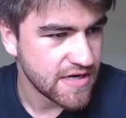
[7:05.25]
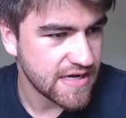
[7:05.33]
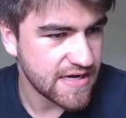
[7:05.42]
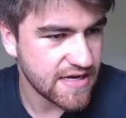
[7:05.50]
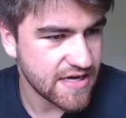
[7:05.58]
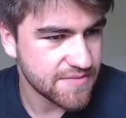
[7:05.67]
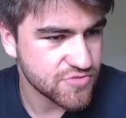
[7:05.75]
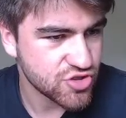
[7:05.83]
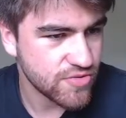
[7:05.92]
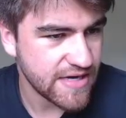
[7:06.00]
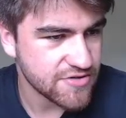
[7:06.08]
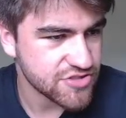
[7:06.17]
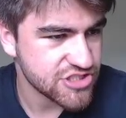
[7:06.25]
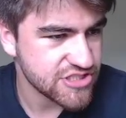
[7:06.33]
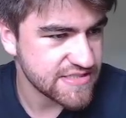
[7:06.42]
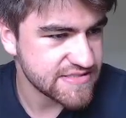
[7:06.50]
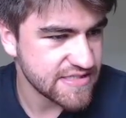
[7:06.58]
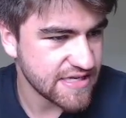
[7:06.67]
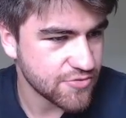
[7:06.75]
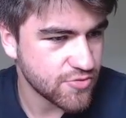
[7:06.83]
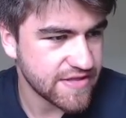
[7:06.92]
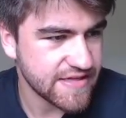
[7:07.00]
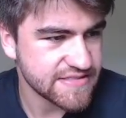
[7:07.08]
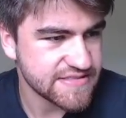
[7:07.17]
Crouch is another
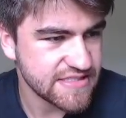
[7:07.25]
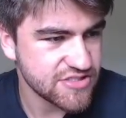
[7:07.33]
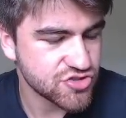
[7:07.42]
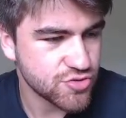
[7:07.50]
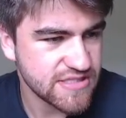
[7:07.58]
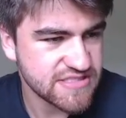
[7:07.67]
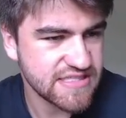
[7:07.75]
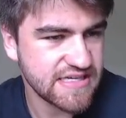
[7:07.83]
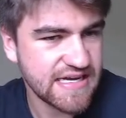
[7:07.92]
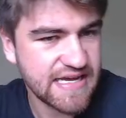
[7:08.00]
one that's interesting